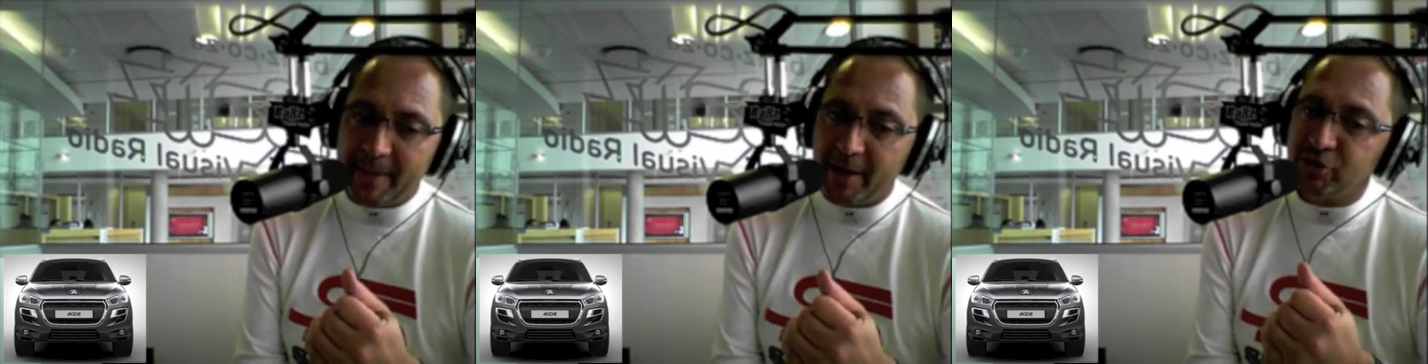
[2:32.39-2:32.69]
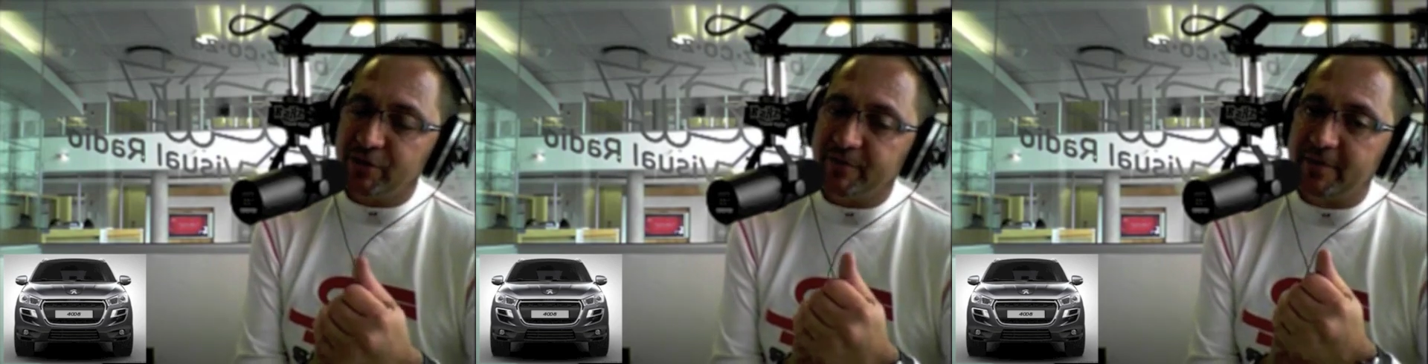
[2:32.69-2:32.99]

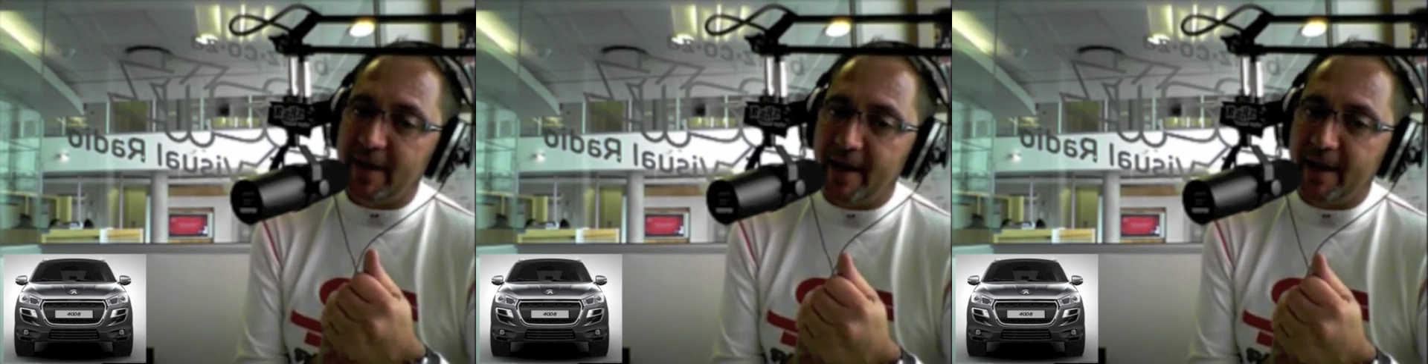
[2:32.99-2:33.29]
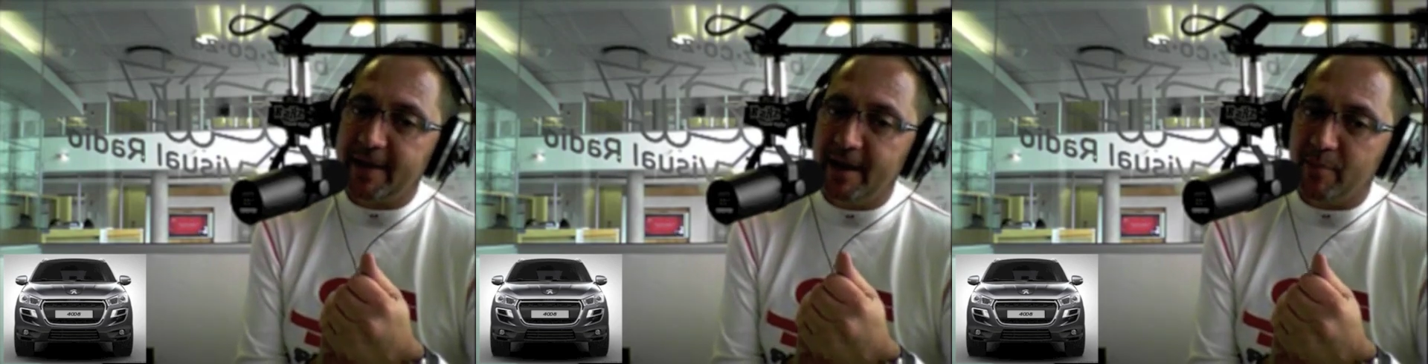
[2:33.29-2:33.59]
Paddle shift
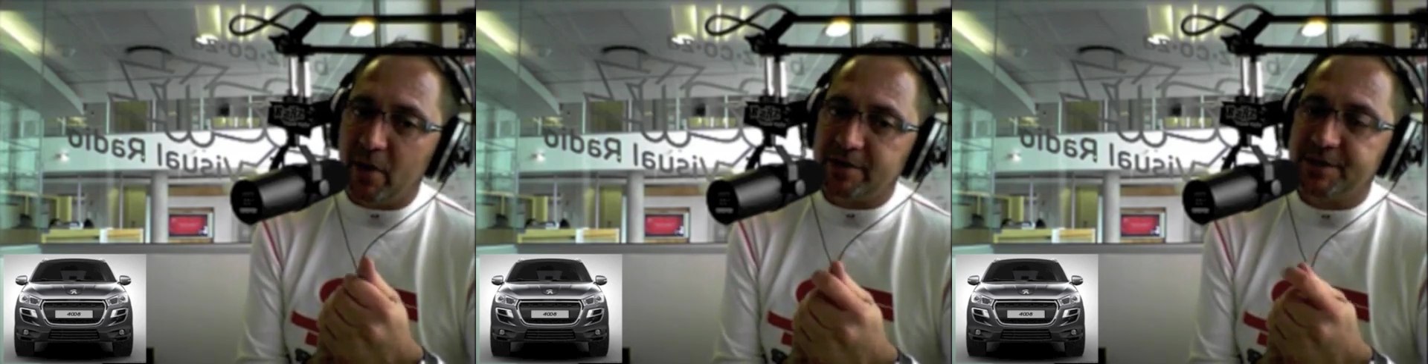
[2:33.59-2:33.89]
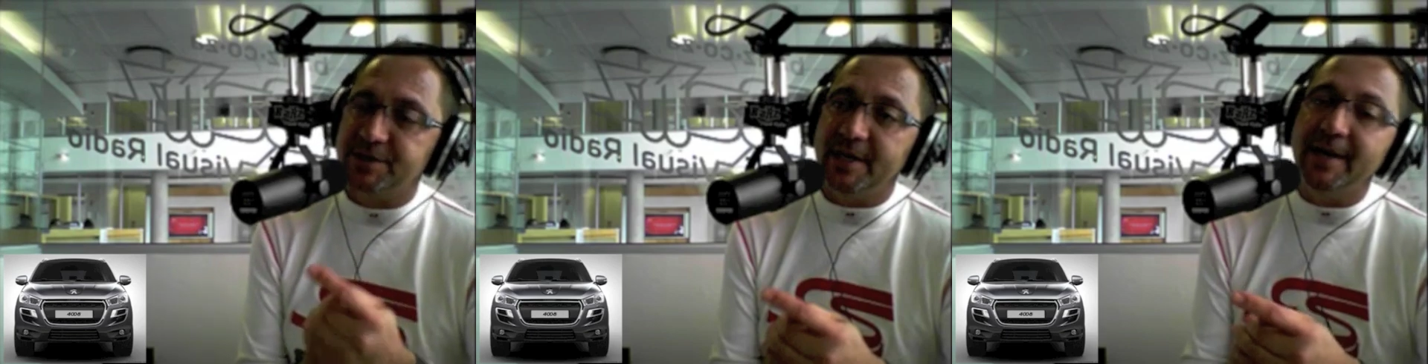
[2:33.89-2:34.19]

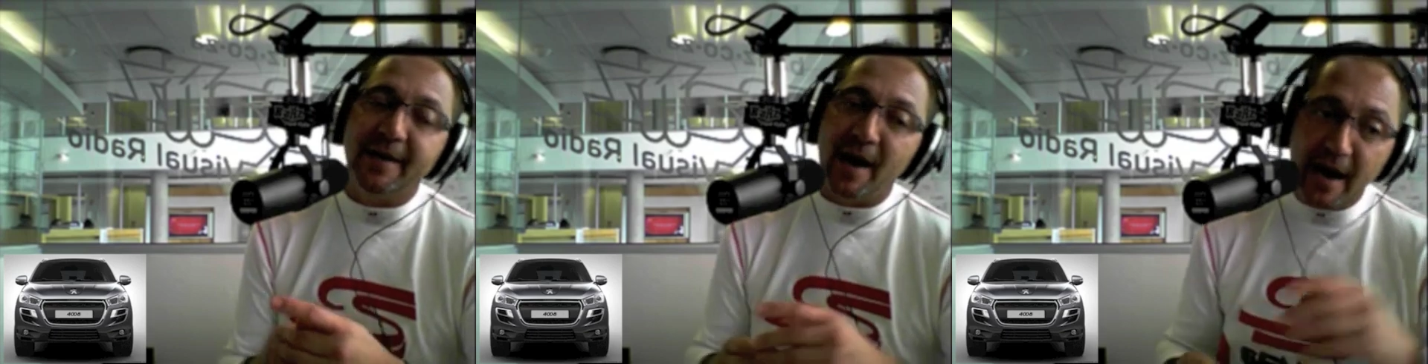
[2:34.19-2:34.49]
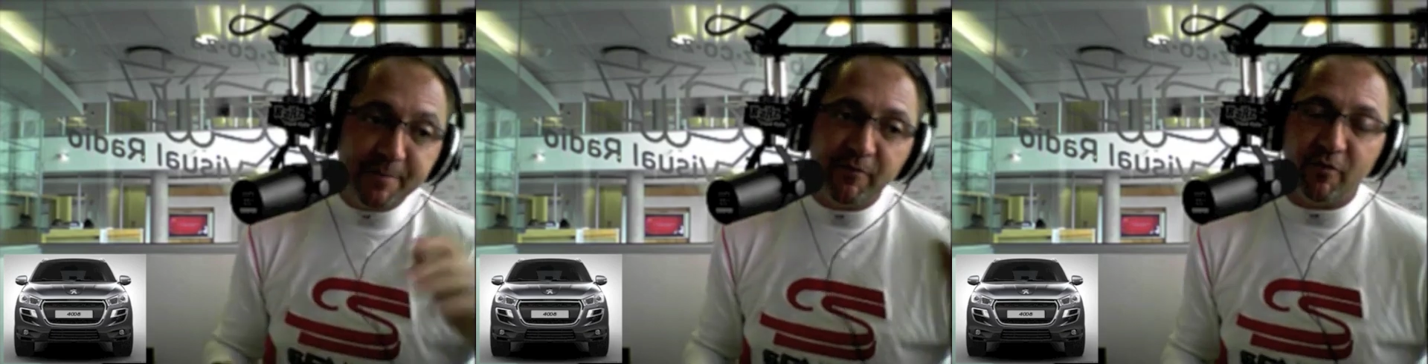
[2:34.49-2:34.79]
gearboxes in
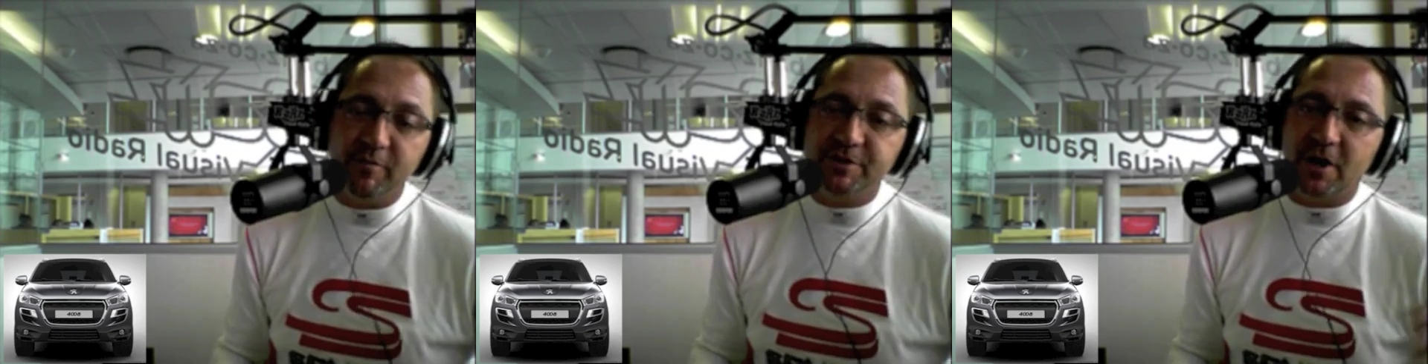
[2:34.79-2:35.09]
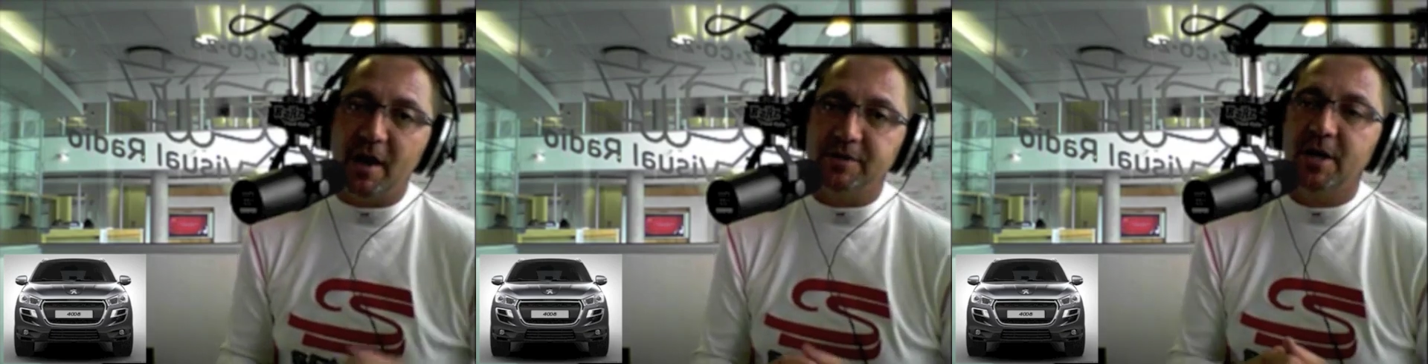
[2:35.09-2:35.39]
high performance
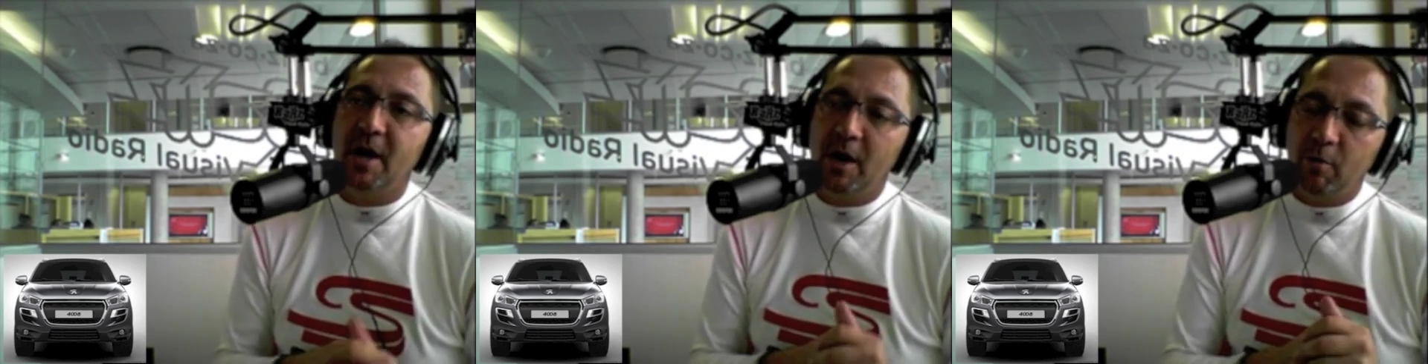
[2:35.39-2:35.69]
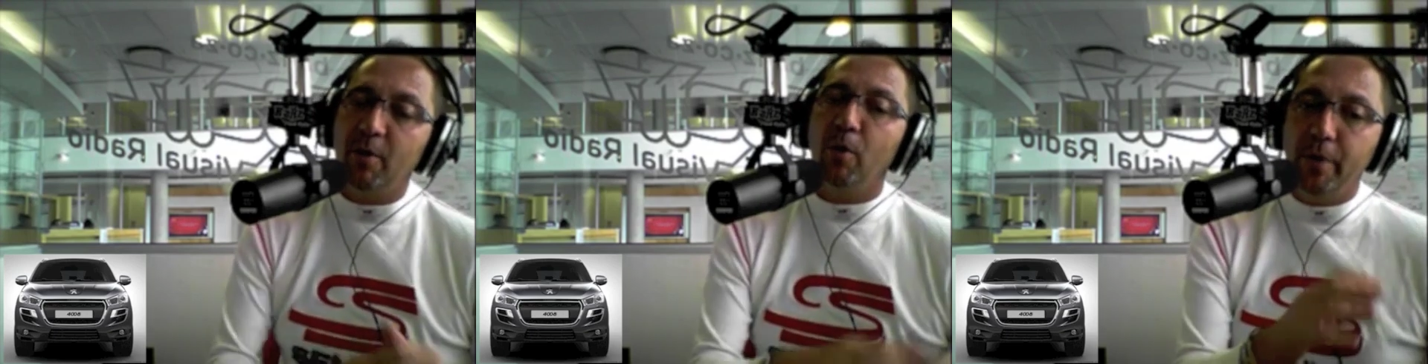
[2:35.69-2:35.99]
cars,
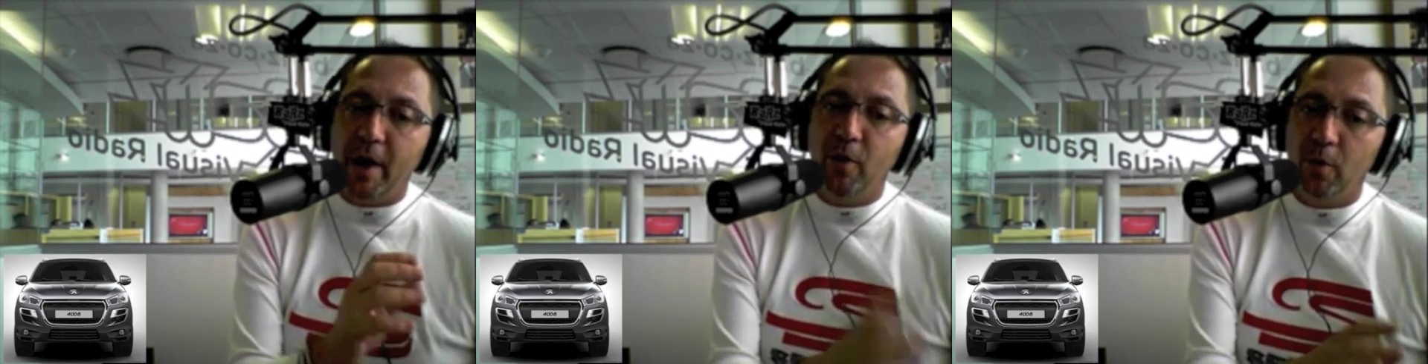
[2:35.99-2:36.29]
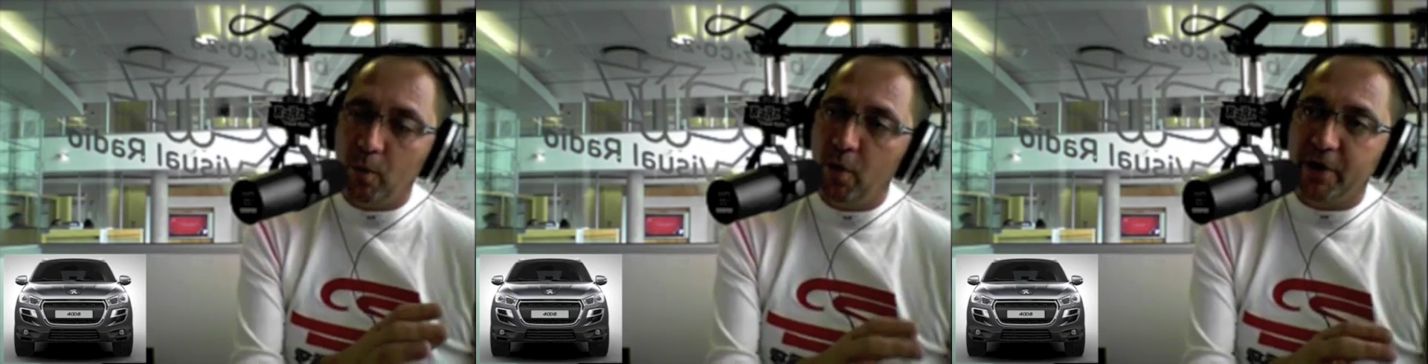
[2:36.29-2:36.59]
we all
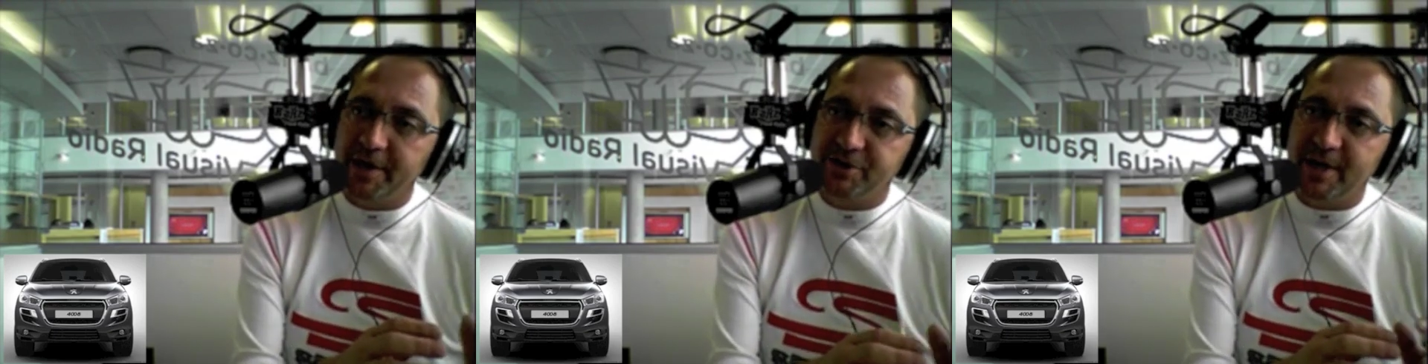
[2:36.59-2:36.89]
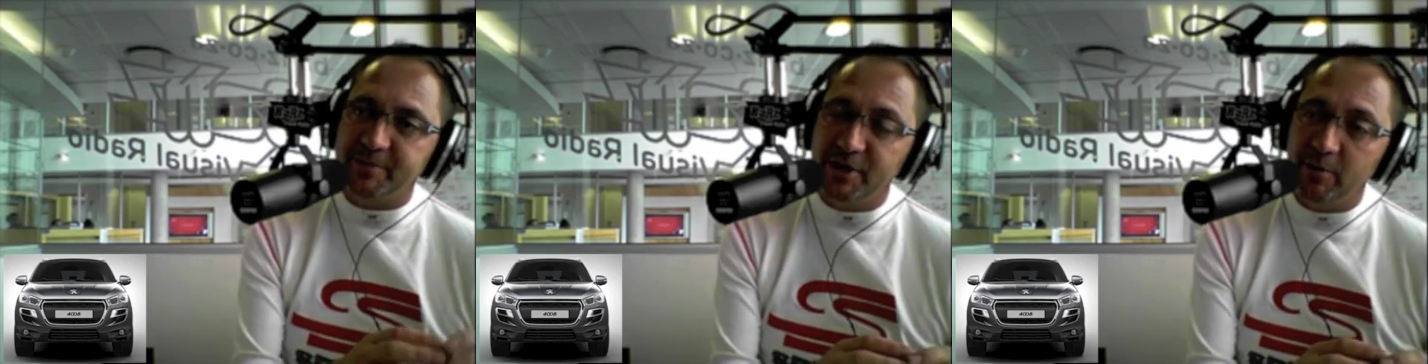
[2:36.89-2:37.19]
know, work
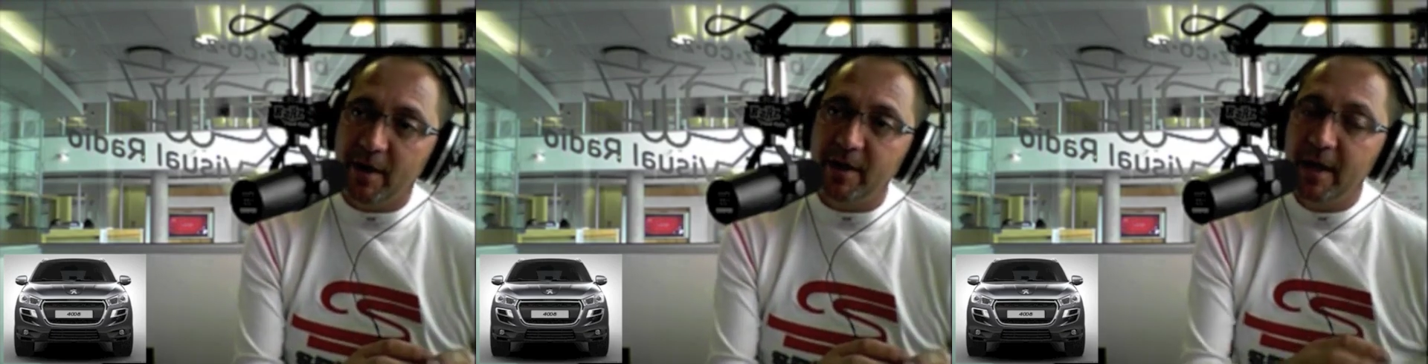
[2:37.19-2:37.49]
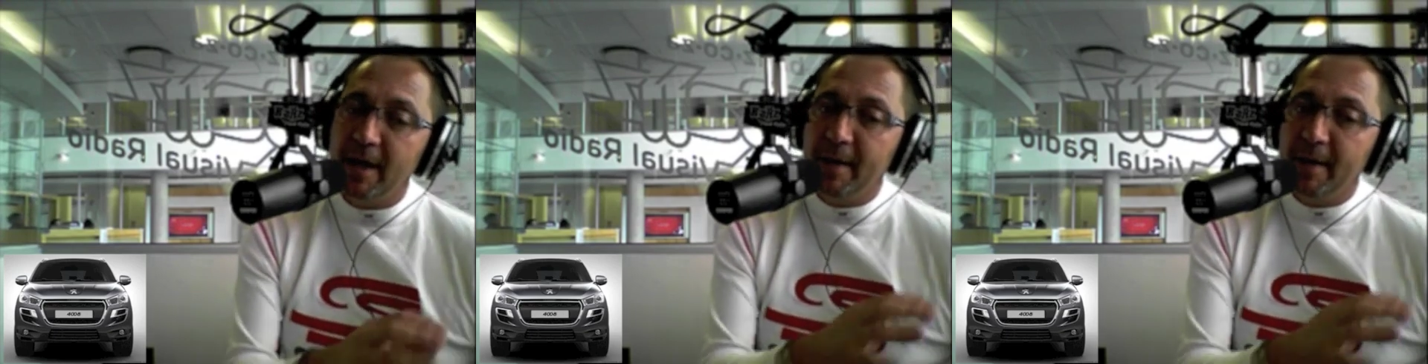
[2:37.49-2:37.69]
exceptionally well,